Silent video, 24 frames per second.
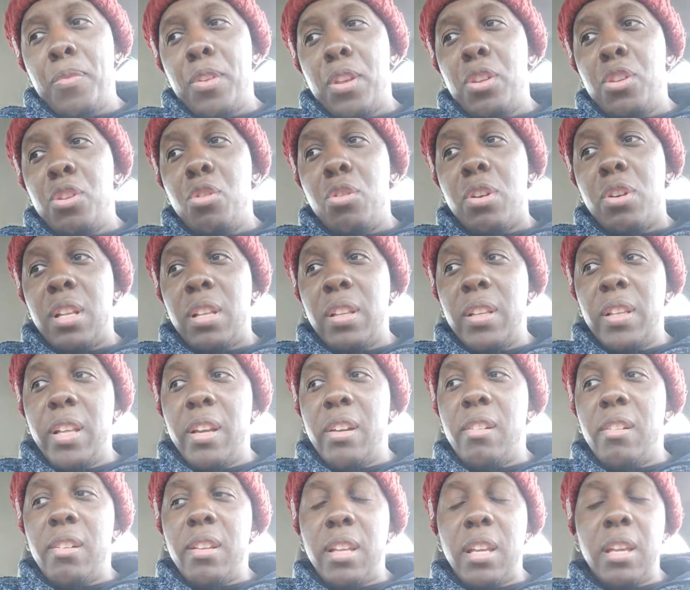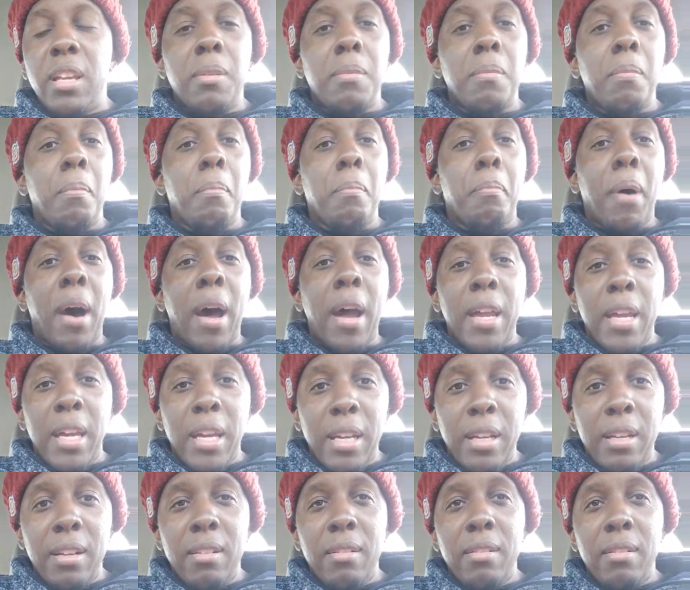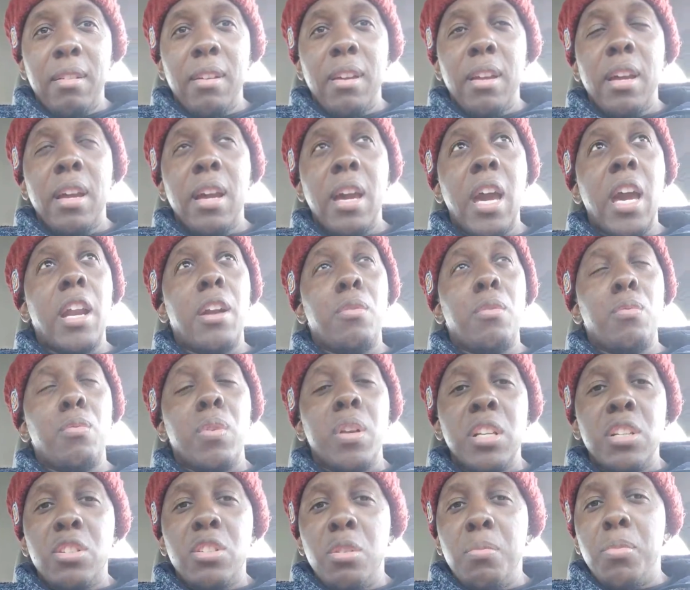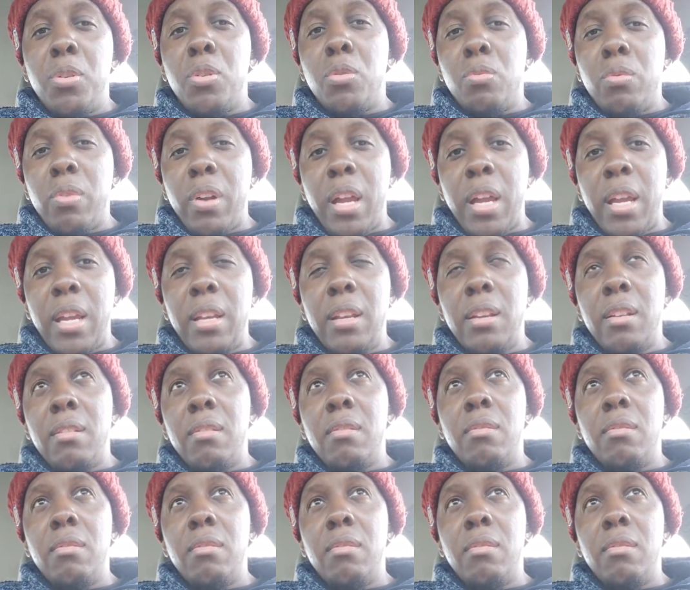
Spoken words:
you can literally buy it at a reasonable rate,